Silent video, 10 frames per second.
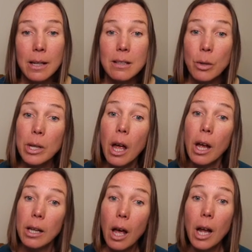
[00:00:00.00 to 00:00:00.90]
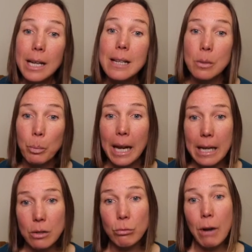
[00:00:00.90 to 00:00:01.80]
So an
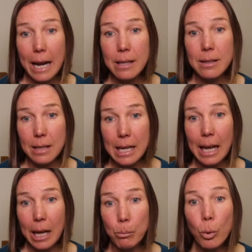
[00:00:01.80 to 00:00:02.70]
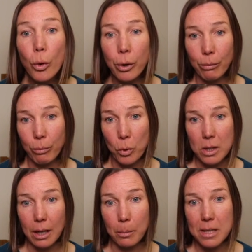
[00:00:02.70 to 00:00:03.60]
unexplained raised CK more than 4
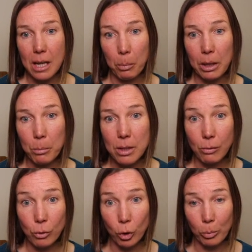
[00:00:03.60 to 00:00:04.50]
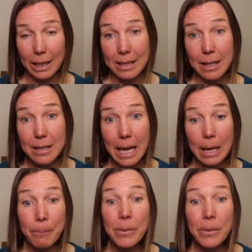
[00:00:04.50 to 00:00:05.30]
times the upper limit of normal, as I say,